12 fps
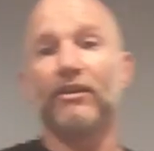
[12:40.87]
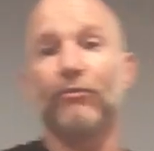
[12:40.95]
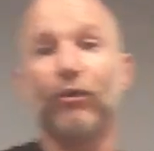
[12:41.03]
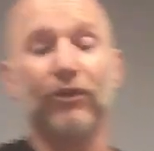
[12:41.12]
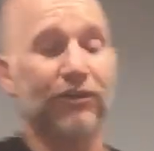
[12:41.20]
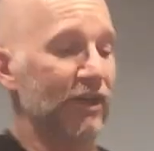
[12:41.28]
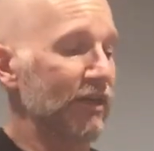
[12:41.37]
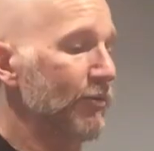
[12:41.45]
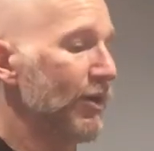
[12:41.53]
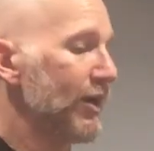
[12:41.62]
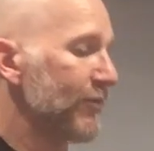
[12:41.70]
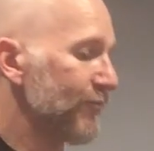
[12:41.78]
bolt
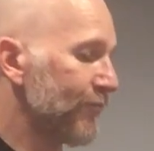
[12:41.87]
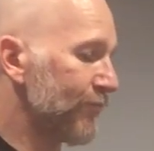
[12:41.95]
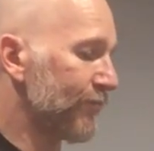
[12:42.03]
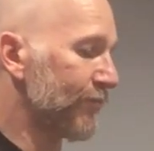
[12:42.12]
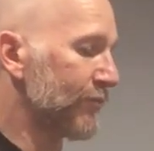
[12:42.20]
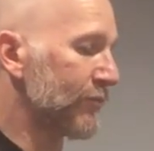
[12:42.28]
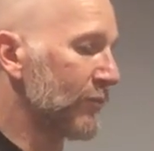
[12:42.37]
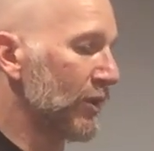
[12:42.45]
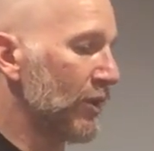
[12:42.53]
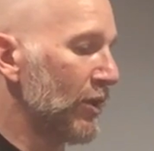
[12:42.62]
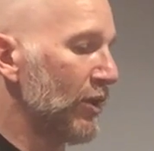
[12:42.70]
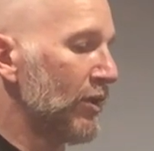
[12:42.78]
anyway.
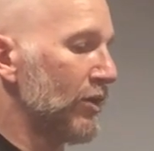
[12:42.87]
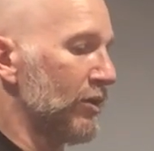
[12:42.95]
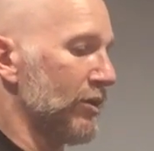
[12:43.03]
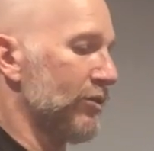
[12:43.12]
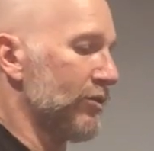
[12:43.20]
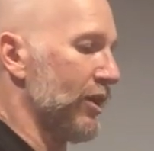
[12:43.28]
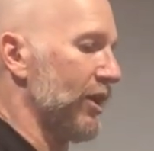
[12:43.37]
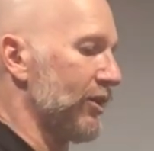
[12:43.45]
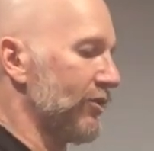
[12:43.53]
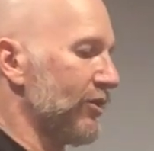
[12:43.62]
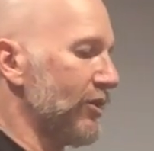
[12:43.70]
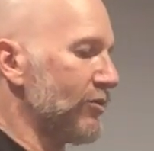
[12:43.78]
Okay,
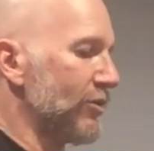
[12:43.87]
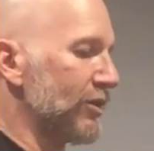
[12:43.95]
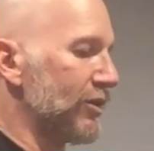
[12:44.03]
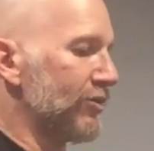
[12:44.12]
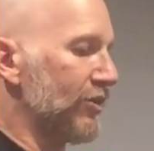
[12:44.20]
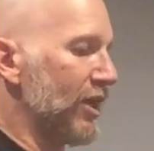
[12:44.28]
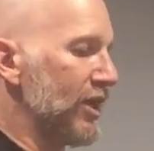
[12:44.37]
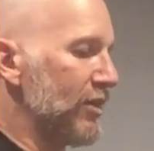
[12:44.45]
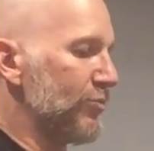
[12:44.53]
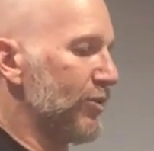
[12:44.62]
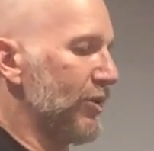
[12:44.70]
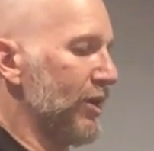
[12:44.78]
continuing to
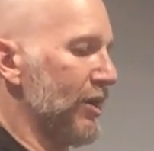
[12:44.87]
tape.